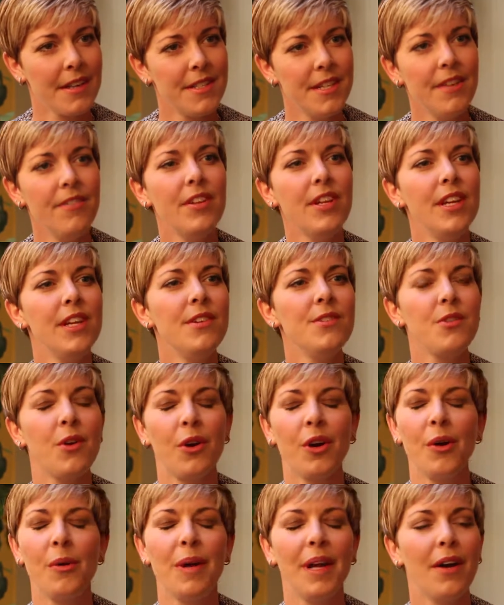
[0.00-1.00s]
activities
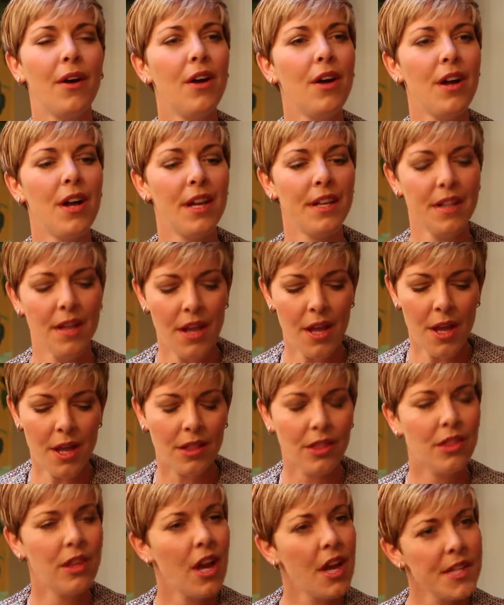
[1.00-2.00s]
are going on,
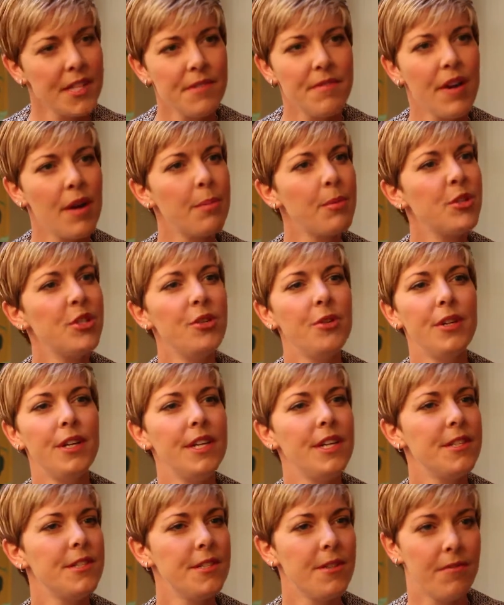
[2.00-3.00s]
lots of
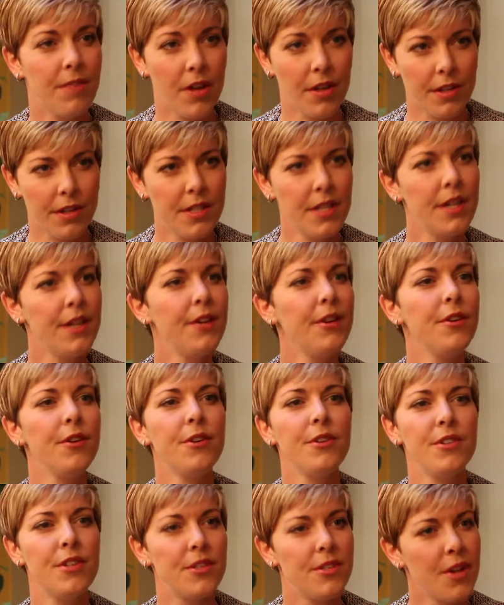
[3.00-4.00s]
opportunities to
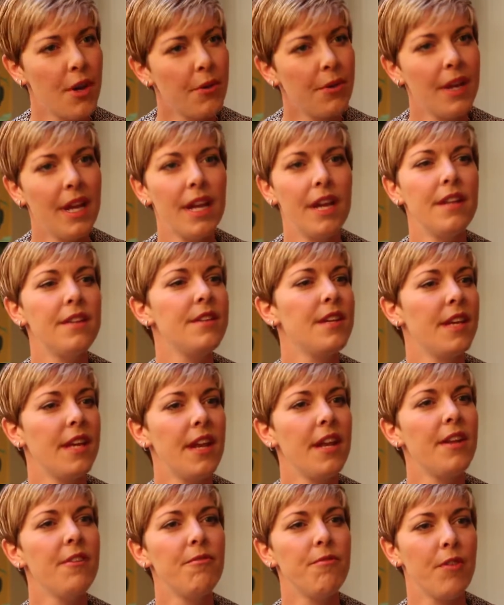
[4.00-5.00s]
volunteer, to donate, to
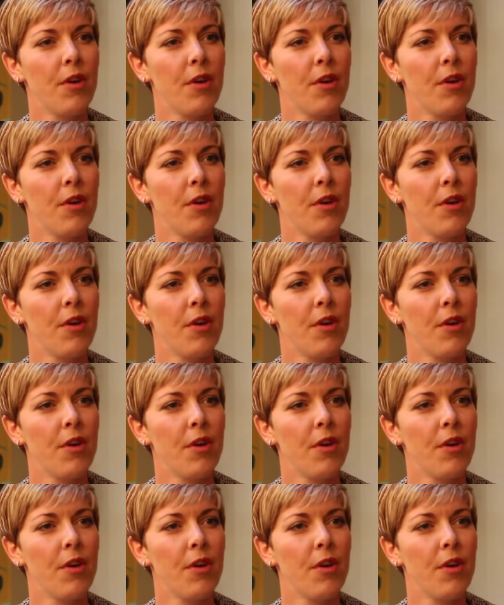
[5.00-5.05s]
get